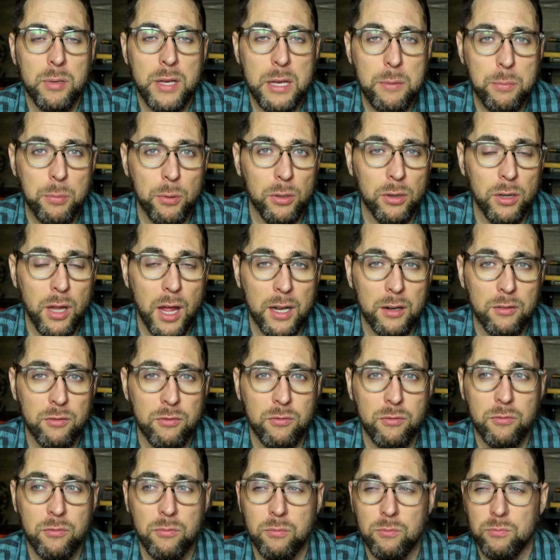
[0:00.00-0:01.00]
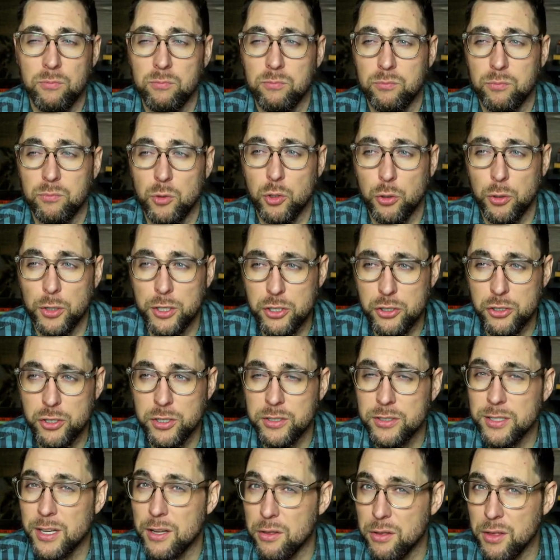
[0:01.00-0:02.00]
people, a lot of
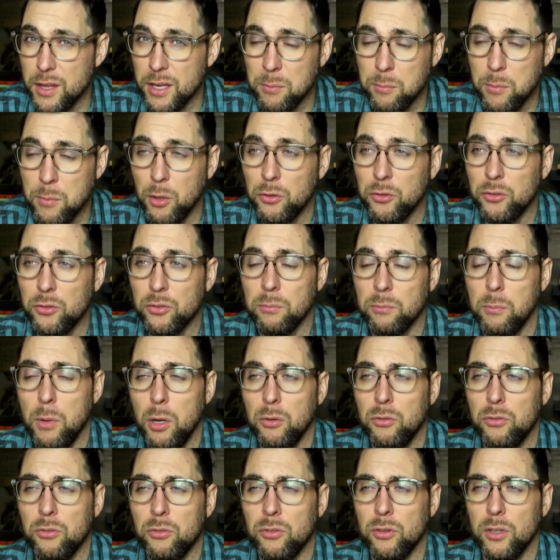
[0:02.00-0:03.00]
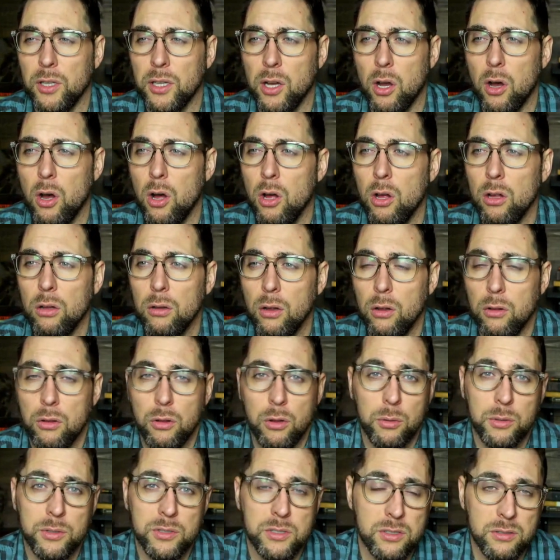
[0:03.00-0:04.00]
Christians, I think, most mostly all,
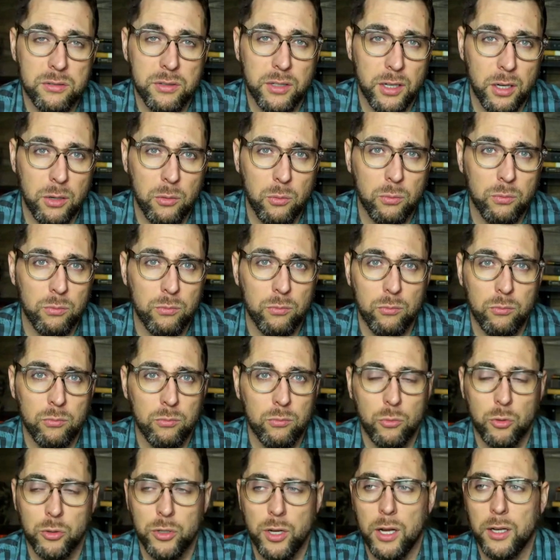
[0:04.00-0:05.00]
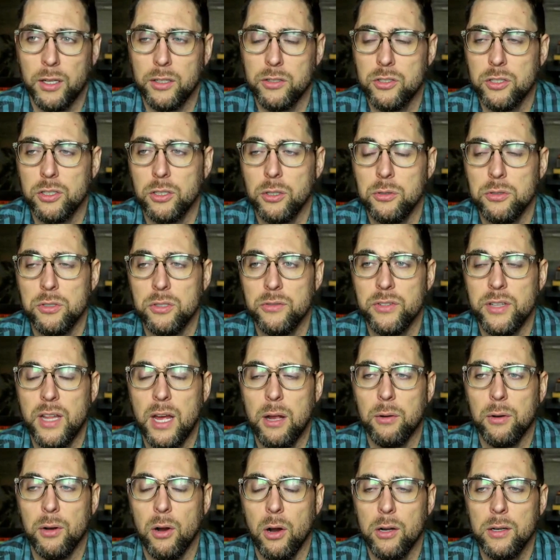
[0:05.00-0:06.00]
although it's, you know, we're not exclusive
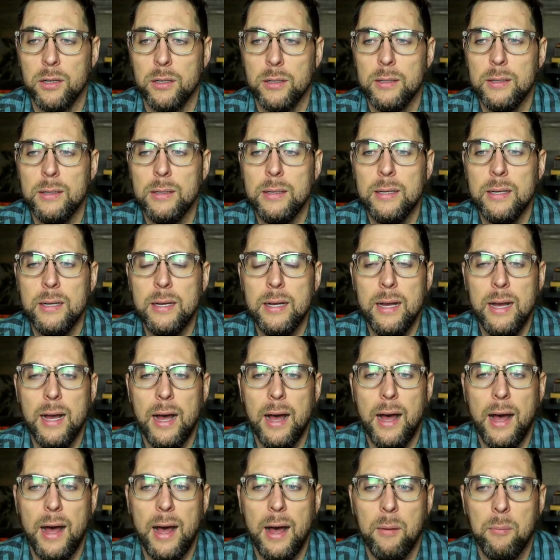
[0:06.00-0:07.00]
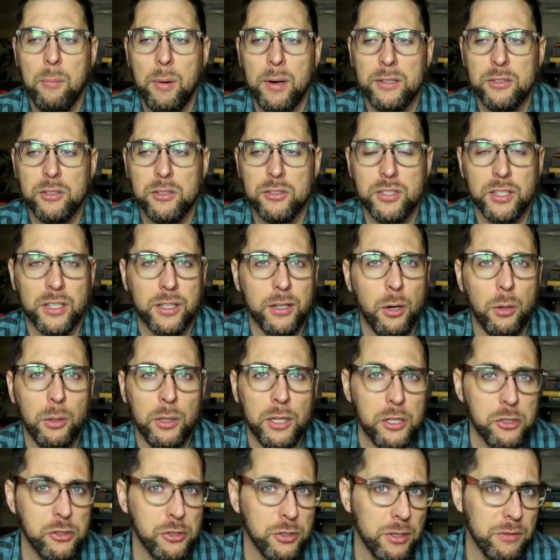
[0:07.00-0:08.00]
in that regard, uh, but just a
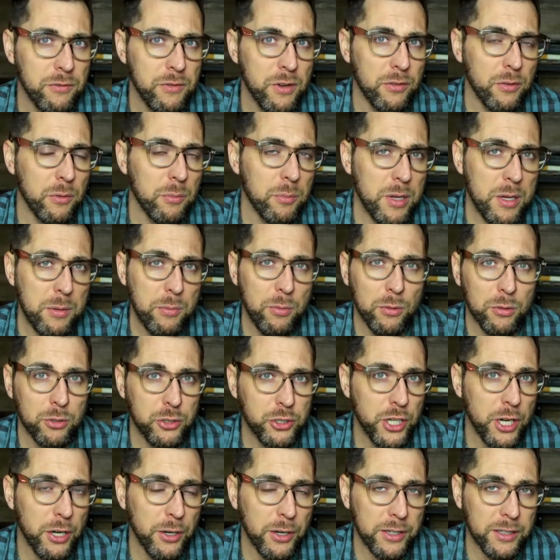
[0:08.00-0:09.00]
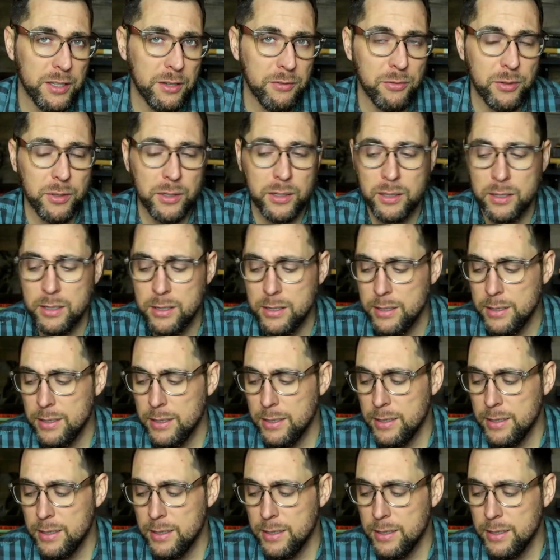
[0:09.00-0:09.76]
coalition of different people sharing different